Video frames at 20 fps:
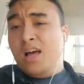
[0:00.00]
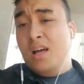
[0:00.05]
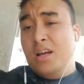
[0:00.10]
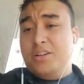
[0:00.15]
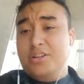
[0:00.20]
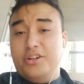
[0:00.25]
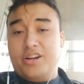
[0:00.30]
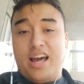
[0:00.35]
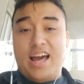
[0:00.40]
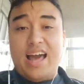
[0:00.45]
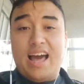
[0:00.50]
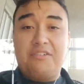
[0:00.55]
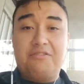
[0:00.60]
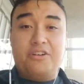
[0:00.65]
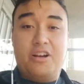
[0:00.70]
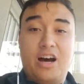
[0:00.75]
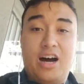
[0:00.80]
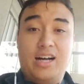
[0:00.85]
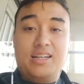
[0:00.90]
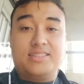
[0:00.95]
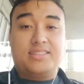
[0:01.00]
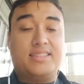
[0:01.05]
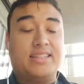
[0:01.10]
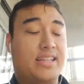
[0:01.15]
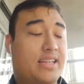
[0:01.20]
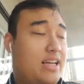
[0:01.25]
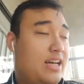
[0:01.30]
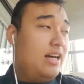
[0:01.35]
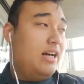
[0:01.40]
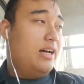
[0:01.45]
Dude, I have not
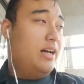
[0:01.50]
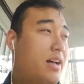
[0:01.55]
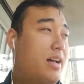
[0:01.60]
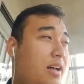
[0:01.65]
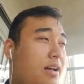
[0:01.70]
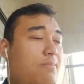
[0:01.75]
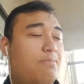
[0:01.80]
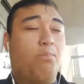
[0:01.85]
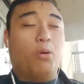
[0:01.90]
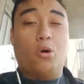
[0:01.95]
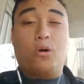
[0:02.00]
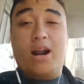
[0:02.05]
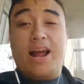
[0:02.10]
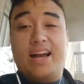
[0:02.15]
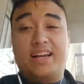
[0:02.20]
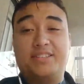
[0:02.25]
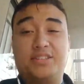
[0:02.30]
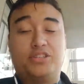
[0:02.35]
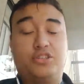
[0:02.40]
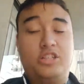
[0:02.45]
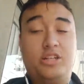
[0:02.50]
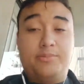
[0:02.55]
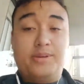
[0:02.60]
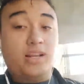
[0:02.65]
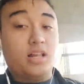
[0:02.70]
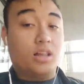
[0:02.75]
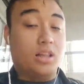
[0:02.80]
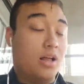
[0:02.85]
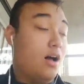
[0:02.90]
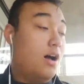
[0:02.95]
seen a Borax stream
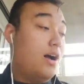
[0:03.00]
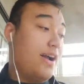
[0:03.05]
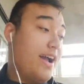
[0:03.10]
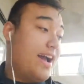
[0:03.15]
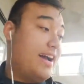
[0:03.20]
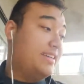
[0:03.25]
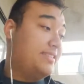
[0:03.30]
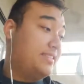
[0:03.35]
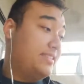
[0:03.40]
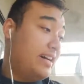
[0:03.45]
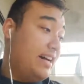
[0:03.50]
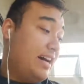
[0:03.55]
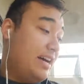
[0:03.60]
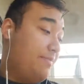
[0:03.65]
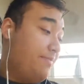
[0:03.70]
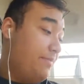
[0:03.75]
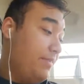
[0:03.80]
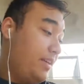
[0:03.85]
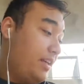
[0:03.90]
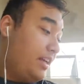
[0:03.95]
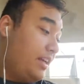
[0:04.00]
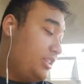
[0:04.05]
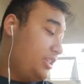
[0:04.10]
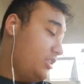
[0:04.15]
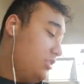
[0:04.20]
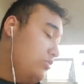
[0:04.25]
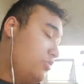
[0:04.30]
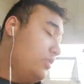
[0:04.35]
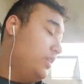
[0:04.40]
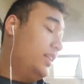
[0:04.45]
in a long ass time. He
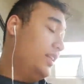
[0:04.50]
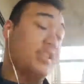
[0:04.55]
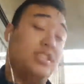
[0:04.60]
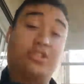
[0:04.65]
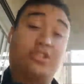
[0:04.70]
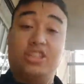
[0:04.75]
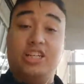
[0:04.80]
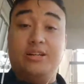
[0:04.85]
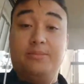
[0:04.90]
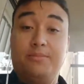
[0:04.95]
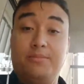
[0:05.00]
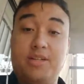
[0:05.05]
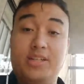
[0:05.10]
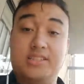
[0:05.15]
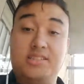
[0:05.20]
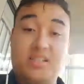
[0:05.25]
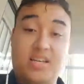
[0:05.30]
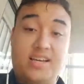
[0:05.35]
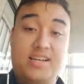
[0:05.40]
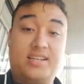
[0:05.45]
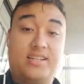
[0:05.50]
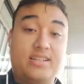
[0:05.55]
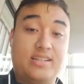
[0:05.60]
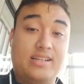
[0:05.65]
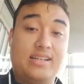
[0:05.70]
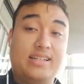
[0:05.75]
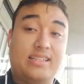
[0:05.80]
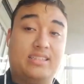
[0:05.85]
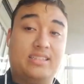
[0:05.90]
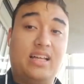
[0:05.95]
should really stream because like
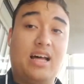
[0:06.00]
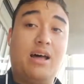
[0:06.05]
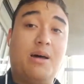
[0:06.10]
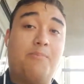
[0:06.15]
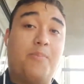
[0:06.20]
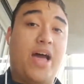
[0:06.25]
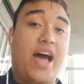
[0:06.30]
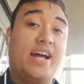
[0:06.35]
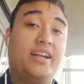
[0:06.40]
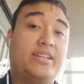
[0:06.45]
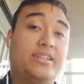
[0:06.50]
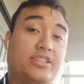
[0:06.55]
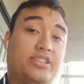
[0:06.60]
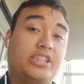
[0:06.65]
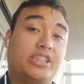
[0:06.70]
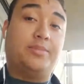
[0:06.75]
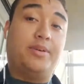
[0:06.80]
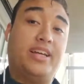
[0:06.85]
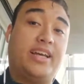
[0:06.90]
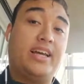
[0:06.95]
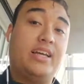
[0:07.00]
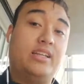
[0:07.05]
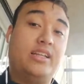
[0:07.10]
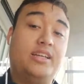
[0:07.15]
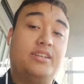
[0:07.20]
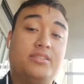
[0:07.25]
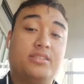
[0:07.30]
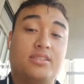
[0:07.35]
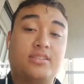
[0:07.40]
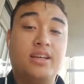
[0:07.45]
it's not bad to stream again.
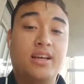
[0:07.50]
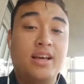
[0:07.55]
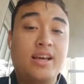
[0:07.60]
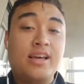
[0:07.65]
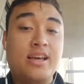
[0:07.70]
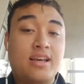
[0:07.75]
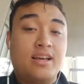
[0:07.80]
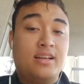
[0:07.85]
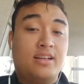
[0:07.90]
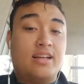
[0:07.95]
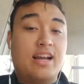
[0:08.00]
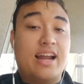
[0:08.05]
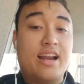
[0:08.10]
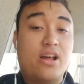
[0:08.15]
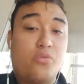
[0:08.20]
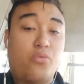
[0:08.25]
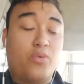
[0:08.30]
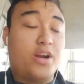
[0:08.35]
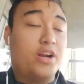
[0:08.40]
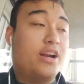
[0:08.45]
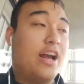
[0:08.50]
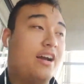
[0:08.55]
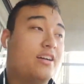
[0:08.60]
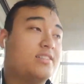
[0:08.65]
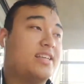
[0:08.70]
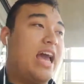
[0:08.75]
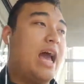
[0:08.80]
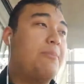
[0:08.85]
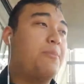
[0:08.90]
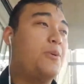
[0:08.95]
It was kind of weird. I
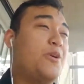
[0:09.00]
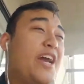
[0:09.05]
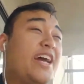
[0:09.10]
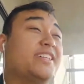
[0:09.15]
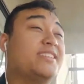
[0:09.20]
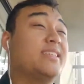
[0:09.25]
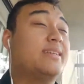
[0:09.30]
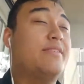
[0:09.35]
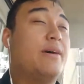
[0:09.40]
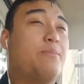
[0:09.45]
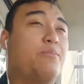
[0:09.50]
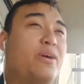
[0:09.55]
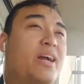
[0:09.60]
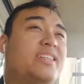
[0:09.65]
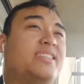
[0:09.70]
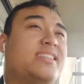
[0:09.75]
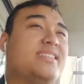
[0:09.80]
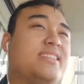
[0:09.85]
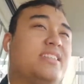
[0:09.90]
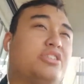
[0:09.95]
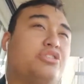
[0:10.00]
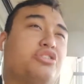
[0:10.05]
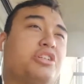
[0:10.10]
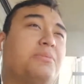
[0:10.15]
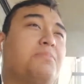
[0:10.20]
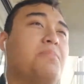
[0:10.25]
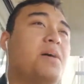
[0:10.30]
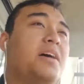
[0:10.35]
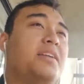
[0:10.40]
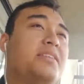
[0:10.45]
was apprehensive at pressing the stream
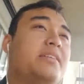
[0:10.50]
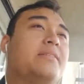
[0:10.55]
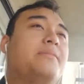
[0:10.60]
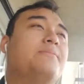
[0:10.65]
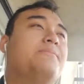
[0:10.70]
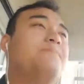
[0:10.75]
button